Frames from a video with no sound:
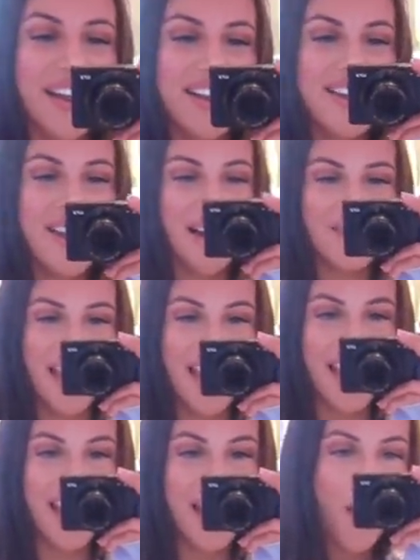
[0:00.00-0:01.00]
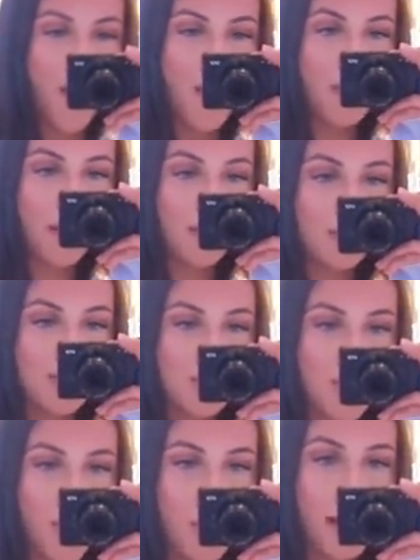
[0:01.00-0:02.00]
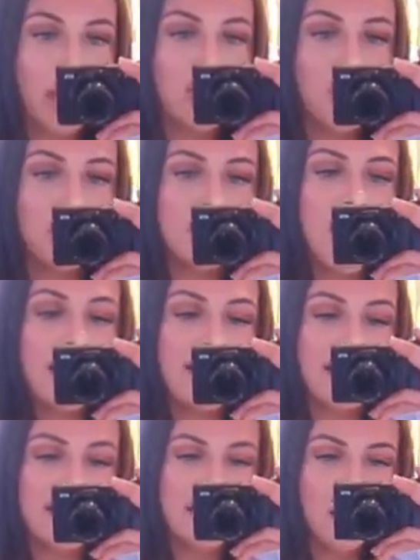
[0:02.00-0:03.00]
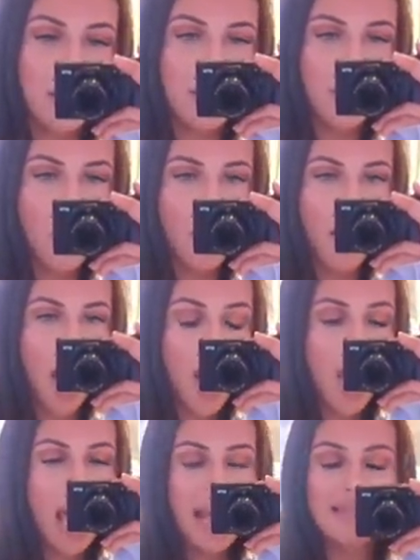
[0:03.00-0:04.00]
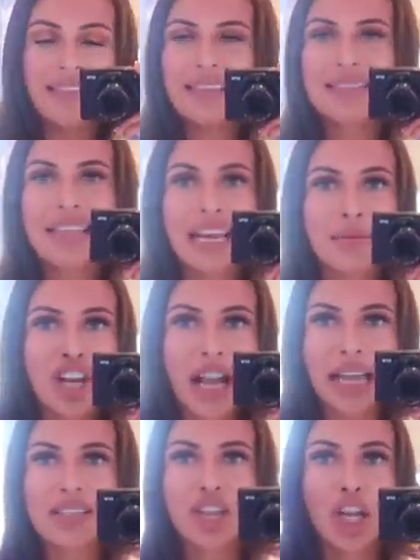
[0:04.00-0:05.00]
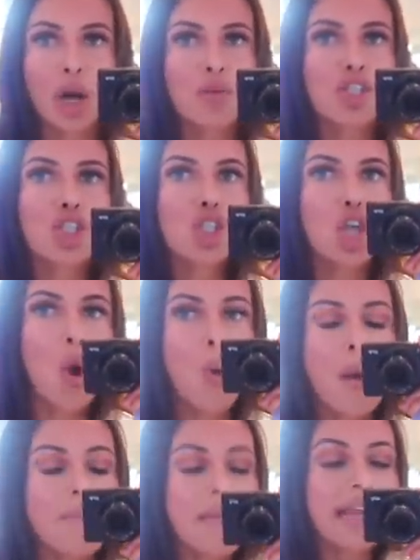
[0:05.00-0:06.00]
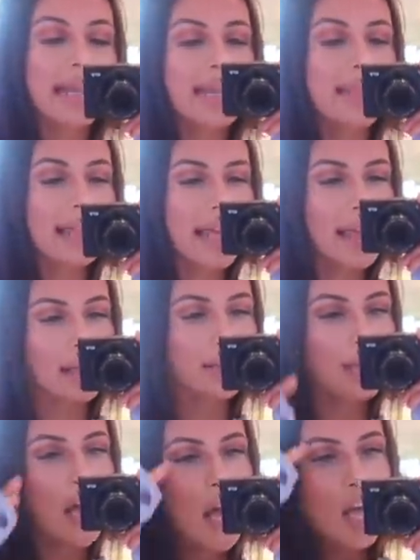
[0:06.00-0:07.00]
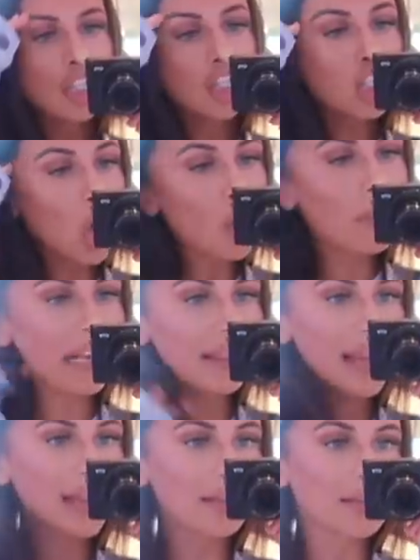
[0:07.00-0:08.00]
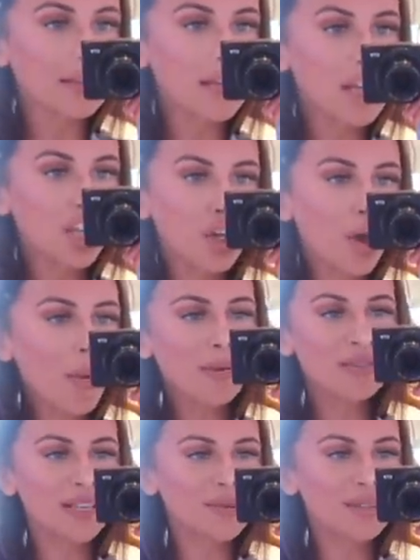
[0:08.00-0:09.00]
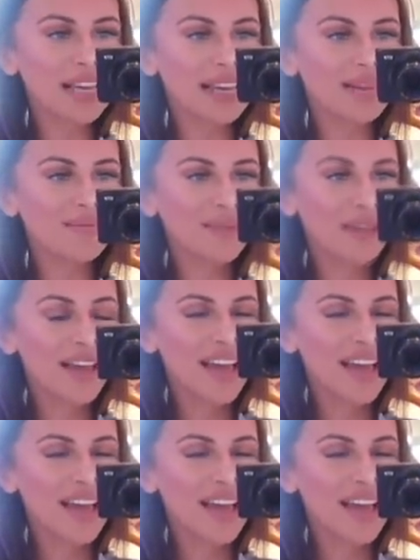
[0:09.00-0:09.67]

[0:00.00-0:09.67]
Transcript: I love it. Oh my god, stop. I could do with tightening these a little bit more, but this denim jacket is going to go with so many things. So many things. You know I'm obsessed with denim.